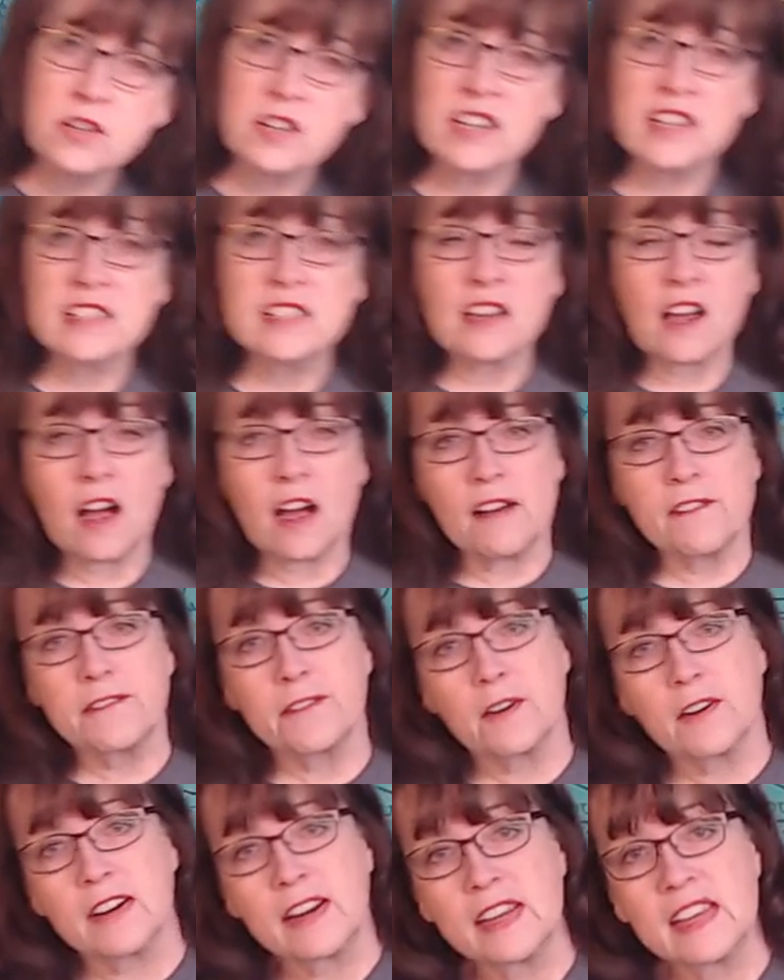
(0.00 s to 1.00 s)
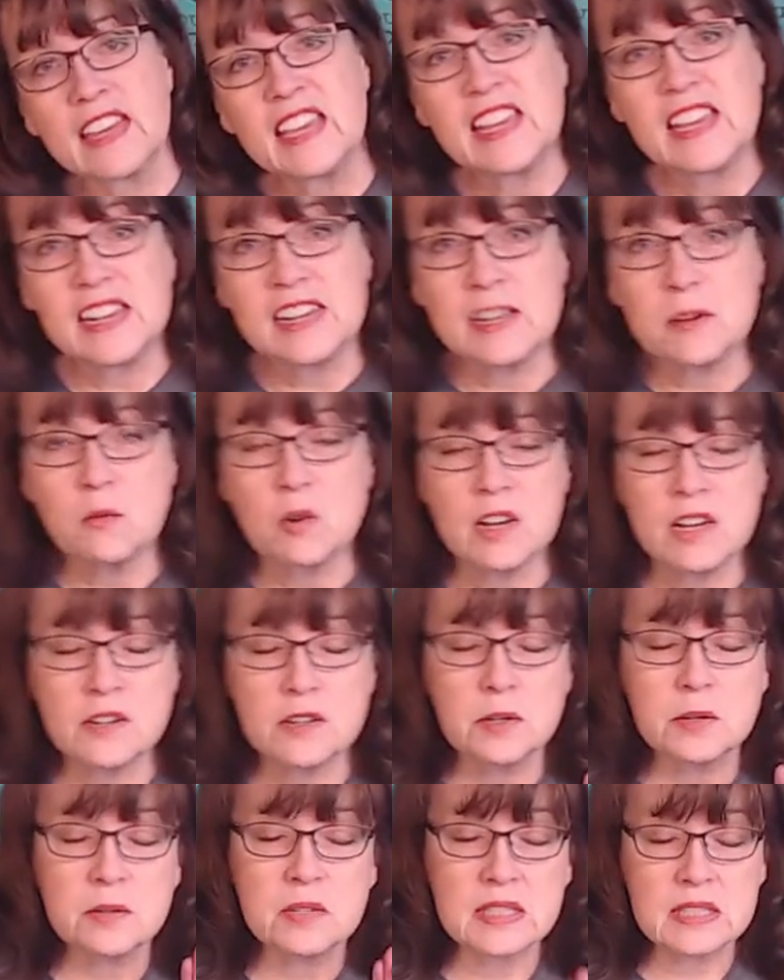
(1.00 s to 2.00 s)
is offering anyone
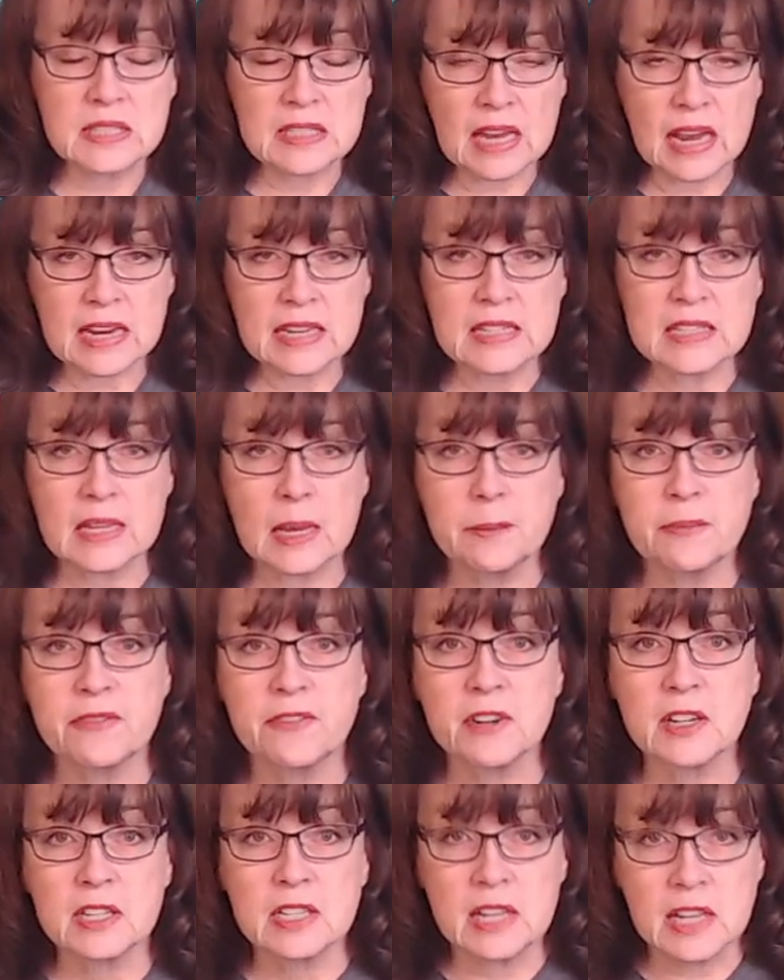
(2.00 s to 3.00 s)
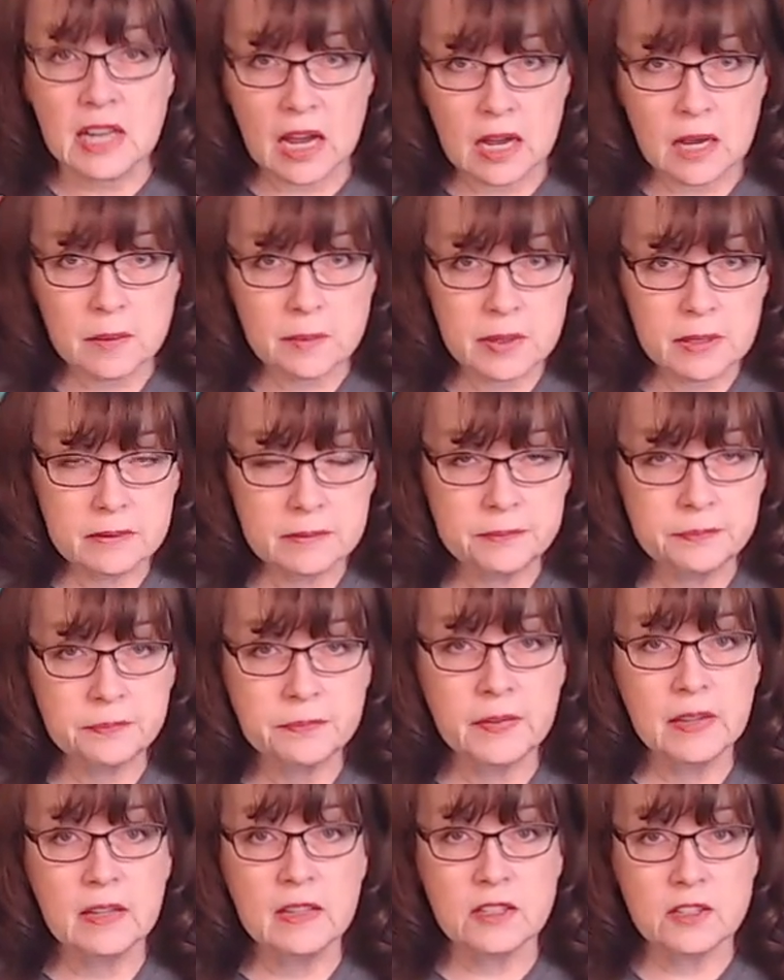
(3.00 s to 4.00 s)
who signs up for club
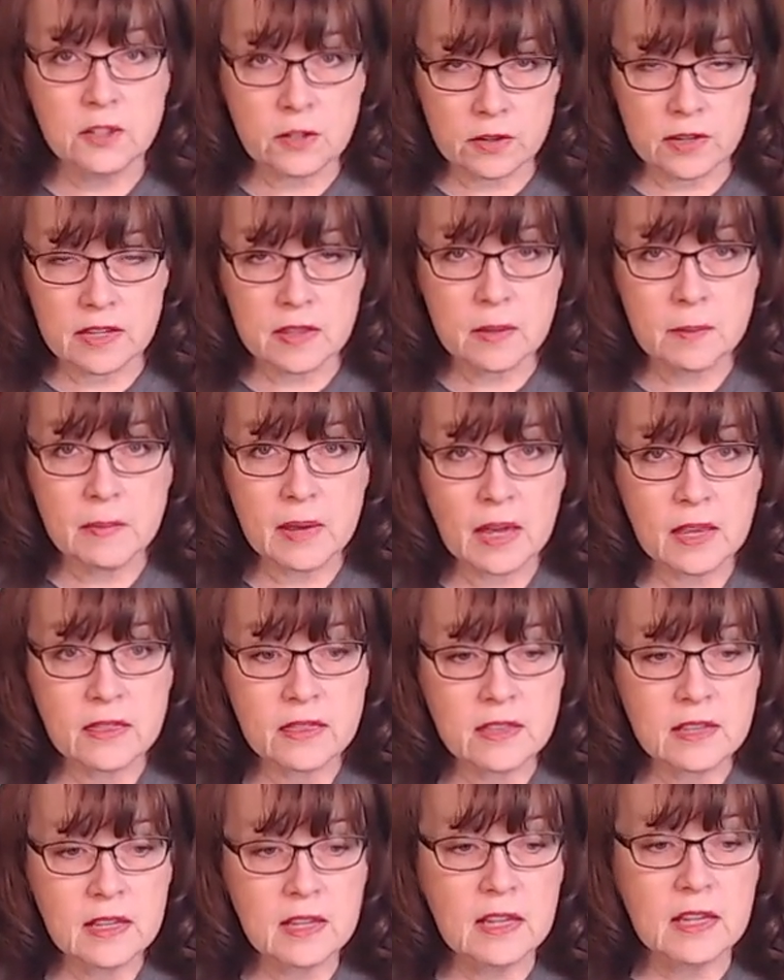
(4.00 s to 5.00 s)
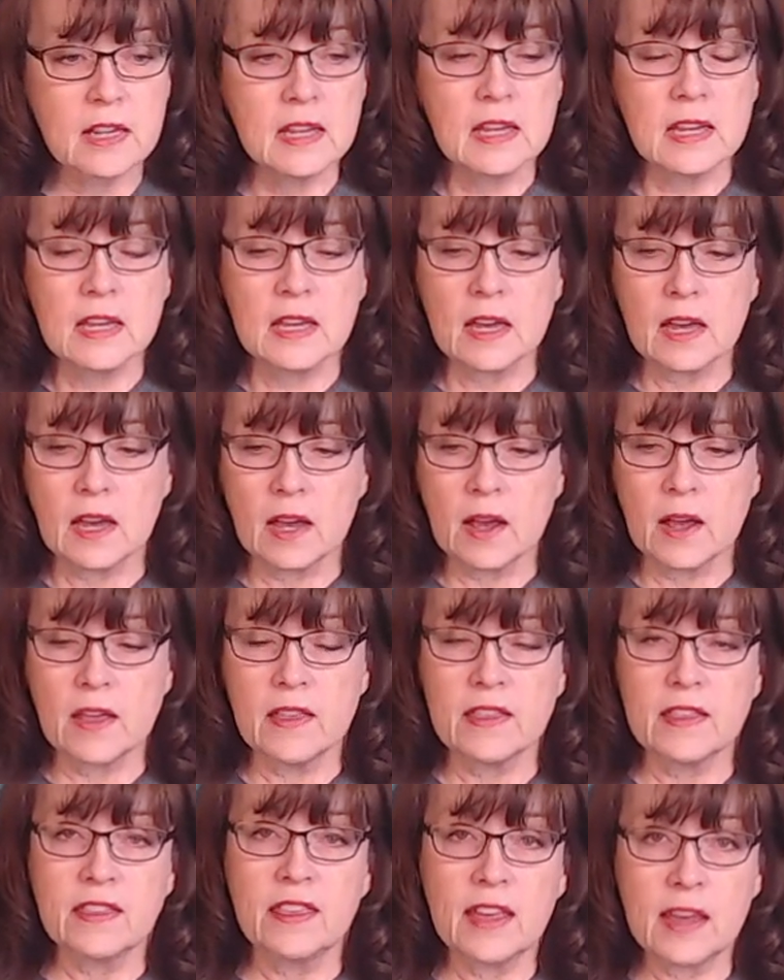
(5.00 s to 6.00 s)
during the month,
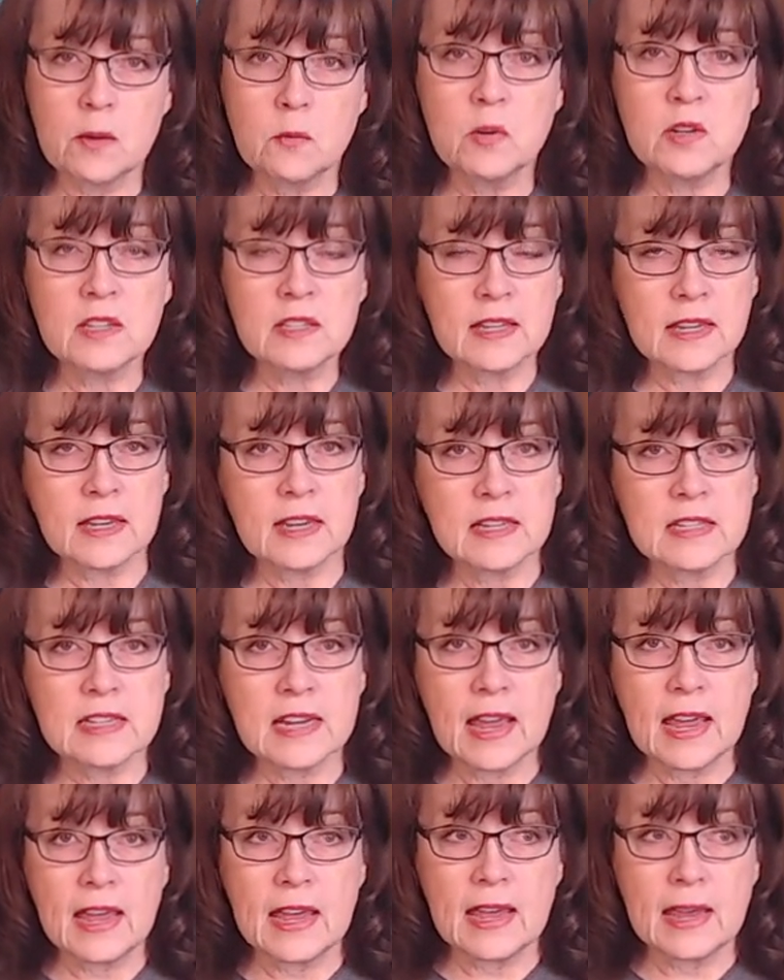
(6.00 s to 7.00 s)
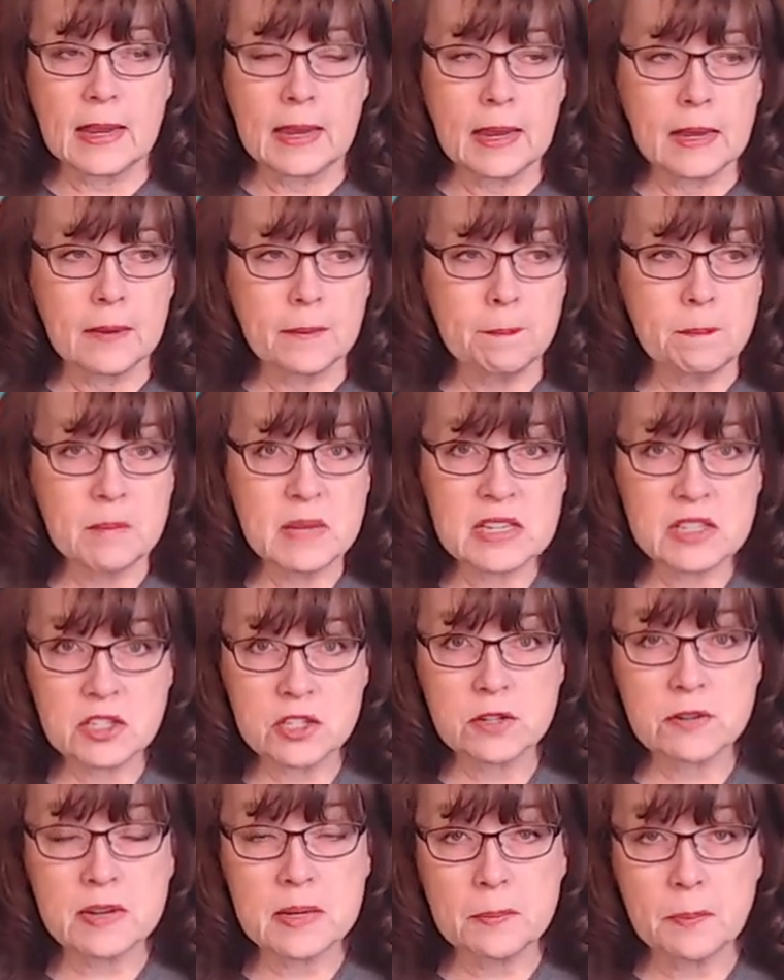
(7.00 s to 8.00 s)
they will get a
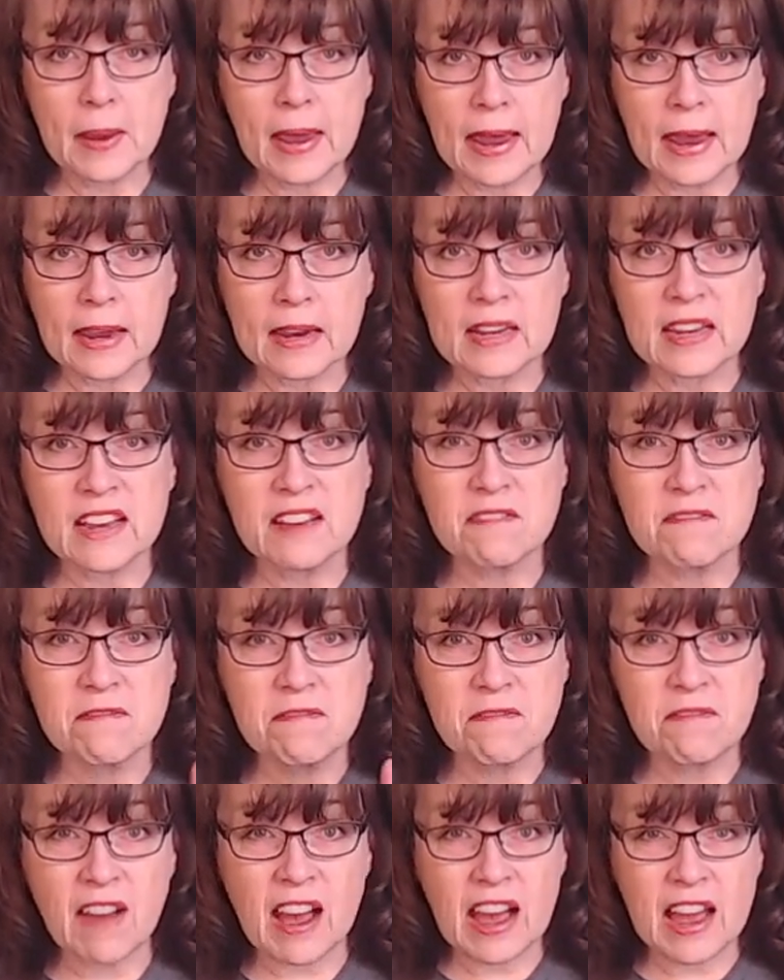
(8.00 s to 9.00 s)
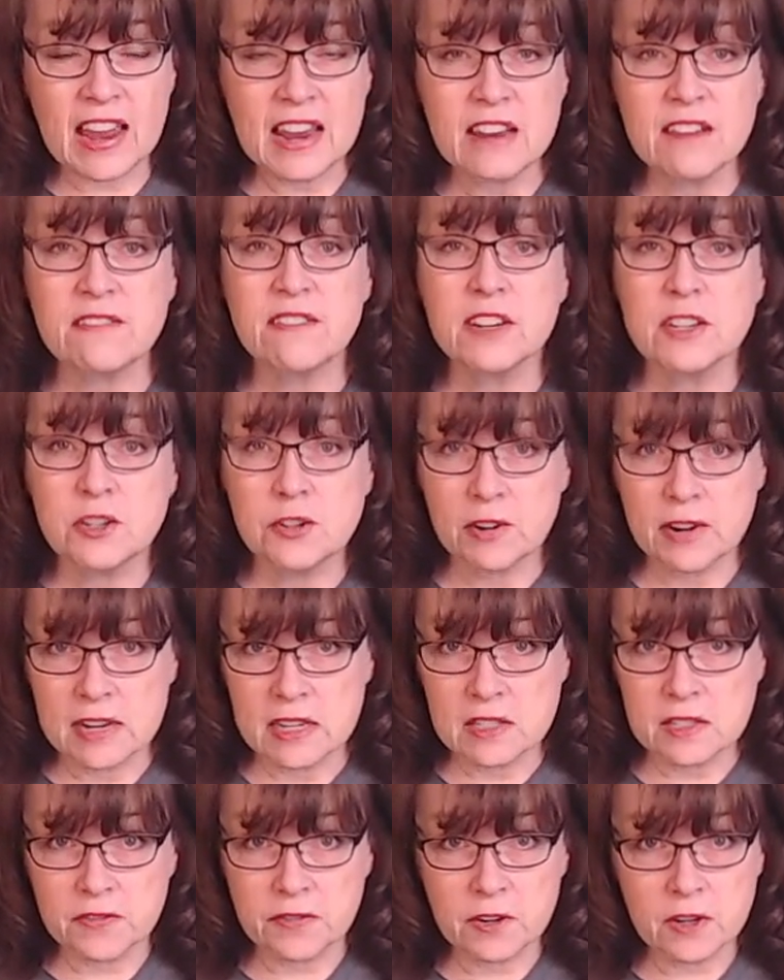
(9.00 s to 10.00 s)
mystery pack of five
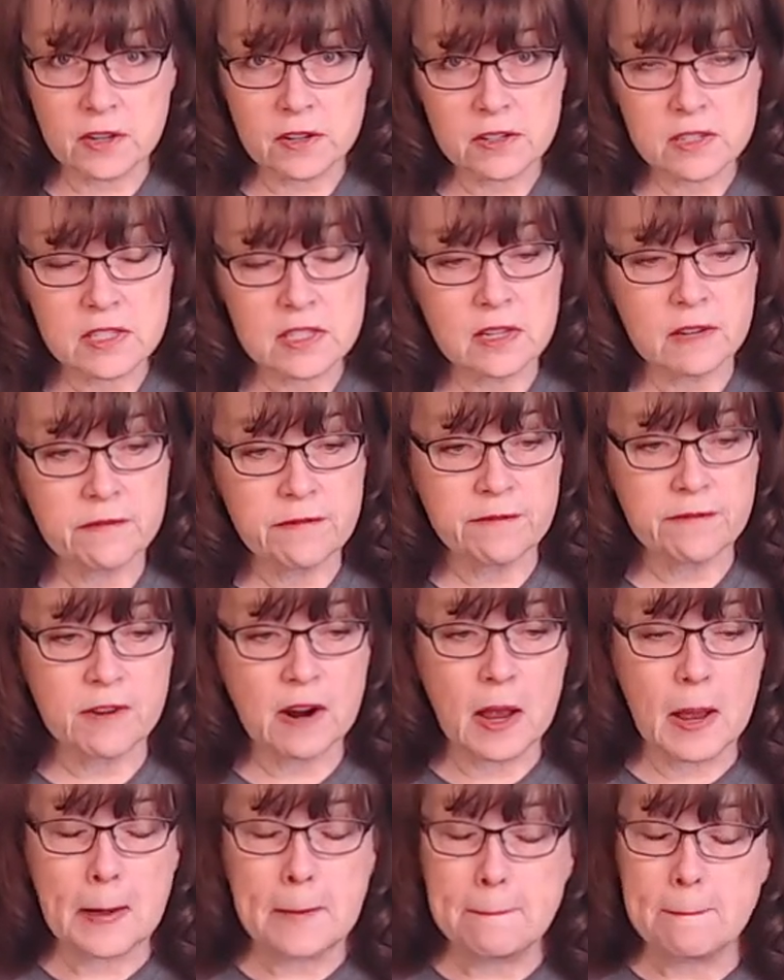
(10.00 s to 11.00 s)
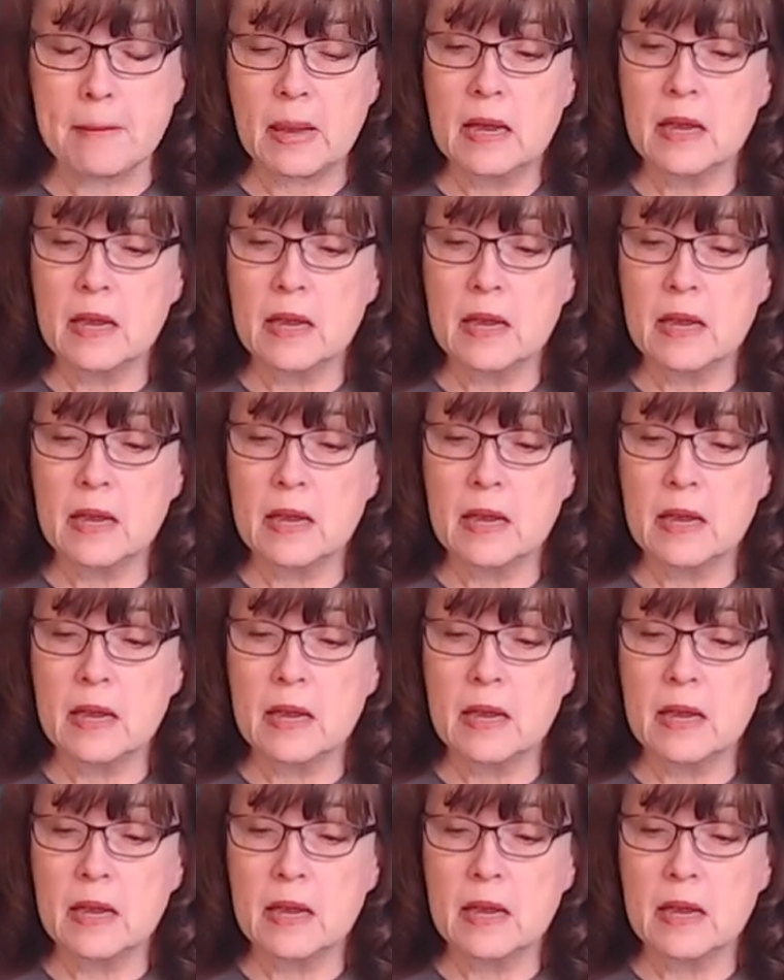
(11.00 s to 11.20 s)
transfers from